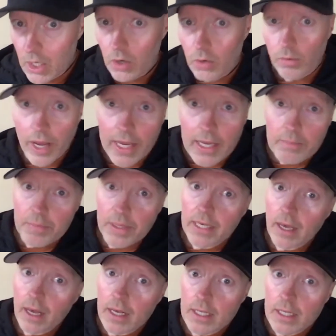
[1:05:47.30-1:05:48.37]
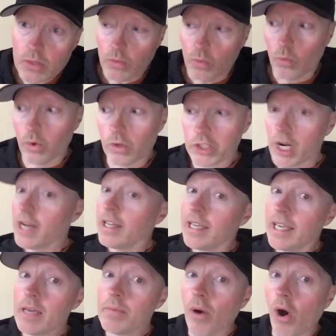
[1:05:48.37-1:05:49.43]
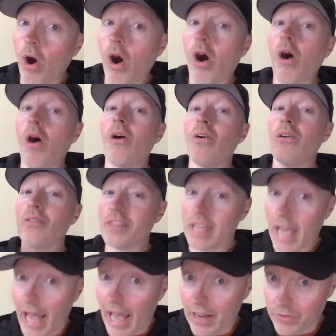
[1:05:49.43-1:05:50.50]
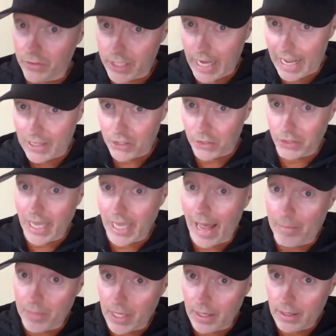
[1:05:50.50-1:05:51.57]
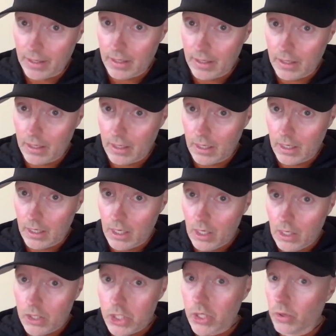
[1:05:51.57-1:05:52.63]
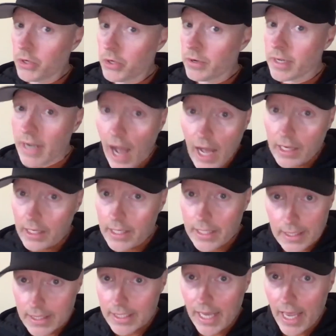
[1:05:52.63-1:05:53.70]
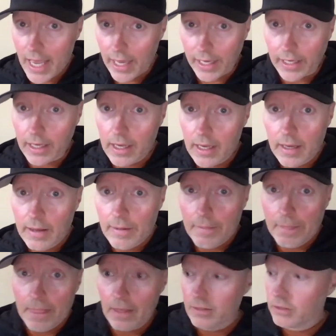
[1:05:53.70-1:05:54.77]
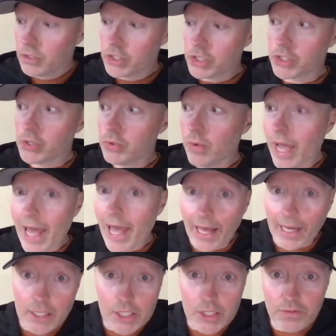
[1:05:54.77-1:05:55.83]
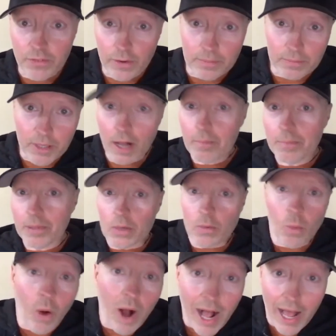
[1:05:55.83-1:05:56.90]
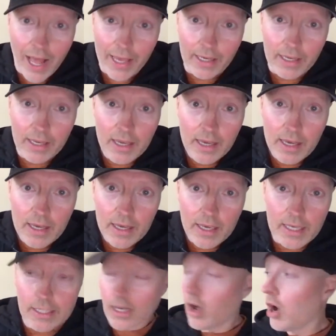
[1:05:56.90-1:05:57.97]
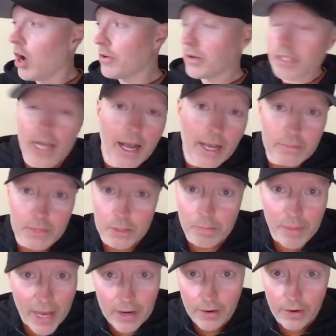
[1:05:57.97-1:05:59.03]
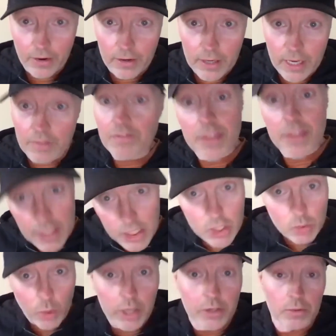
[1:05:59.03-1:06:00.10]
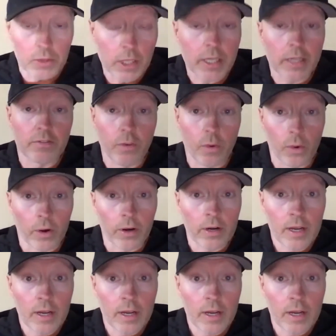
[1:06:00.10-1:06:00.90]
right? Because we're trying to keep all the advertisers happy. So you're not going to say shoe X from company Y is 100 times better if this is what you're looking for,